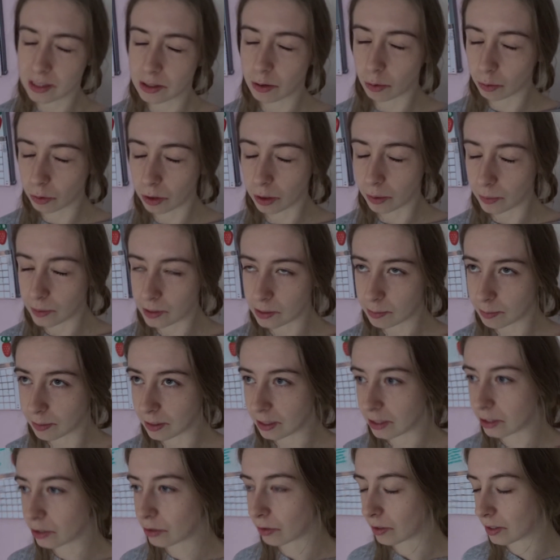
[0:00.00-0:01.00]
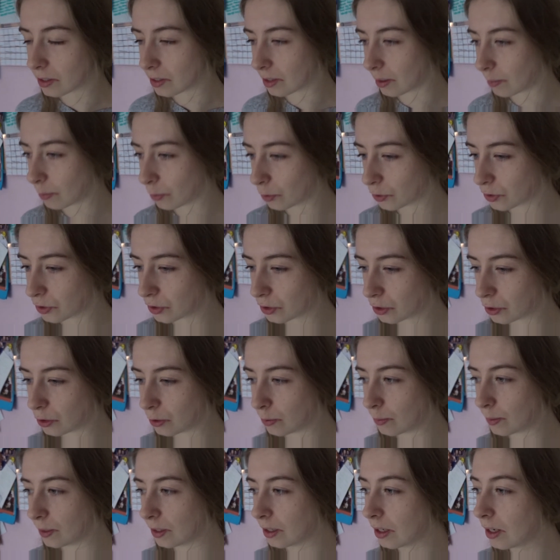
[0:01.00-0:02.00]
not going to plagiarize, I'm not
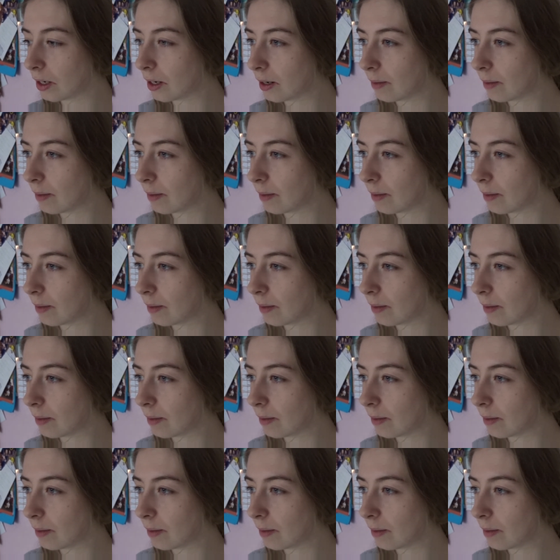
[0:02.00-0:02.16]
stupid.